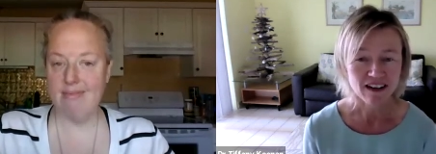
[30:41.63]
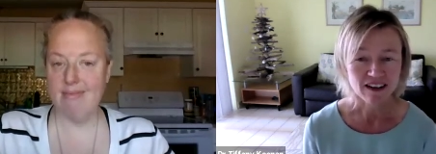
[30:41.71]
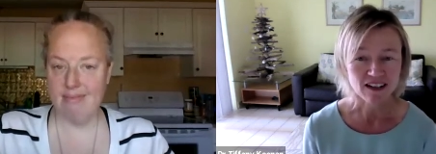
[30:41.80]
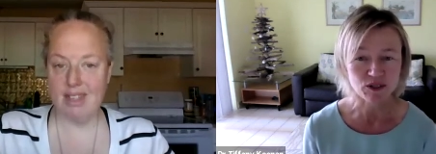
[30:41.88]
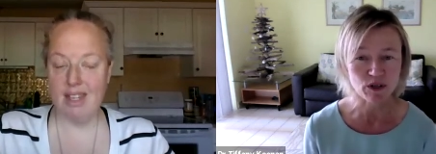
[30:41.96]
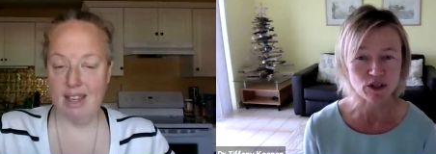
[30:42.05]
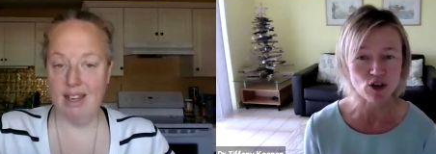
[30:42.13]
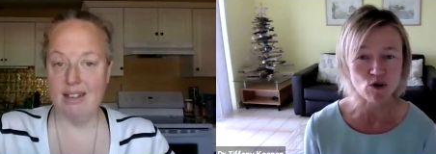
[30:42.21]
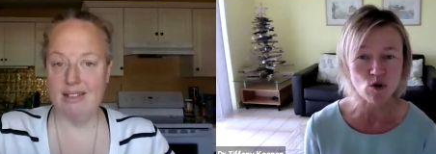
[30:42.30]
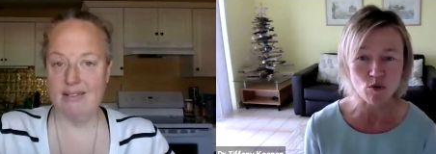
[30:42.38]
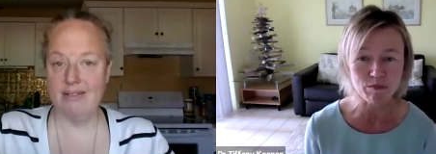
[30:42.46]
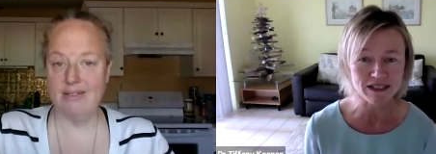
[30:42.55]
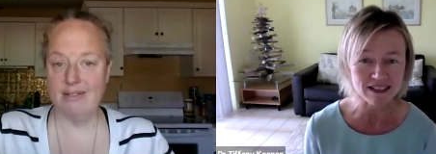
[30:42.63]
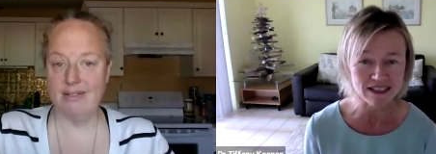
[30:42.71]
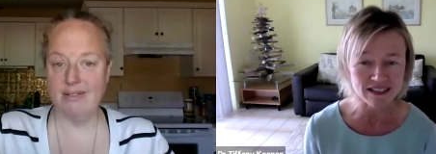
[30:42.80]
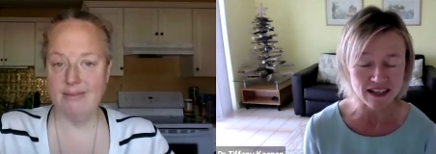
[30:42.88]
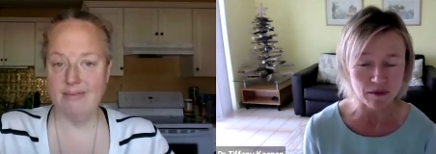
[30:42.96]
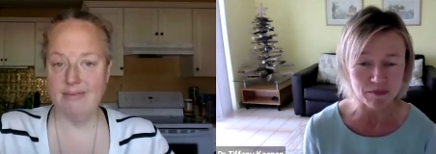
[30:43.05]
Speaker 1: Because we know obesity
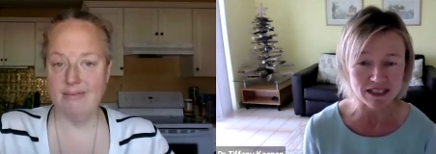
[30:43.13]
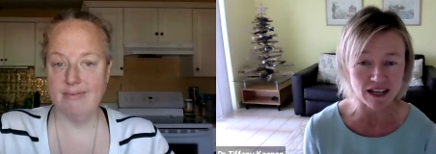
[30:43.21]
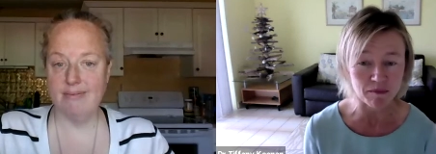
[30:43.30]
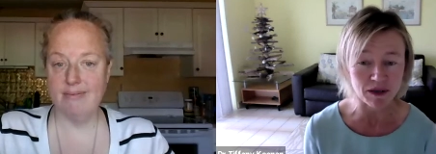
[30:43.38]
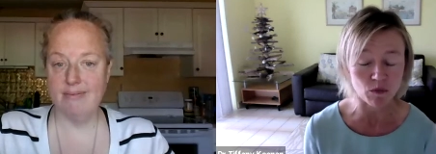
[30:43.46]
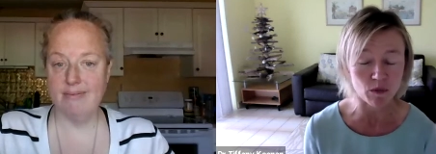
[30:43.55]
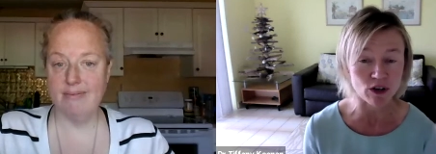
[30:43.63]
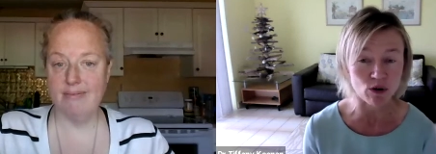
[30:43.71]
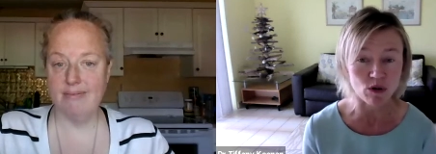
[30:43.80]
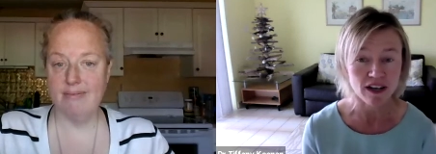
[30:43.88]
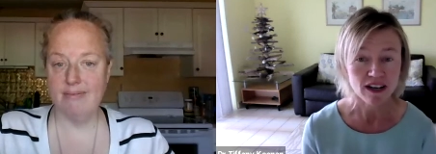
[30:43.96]
is an epidemic. We know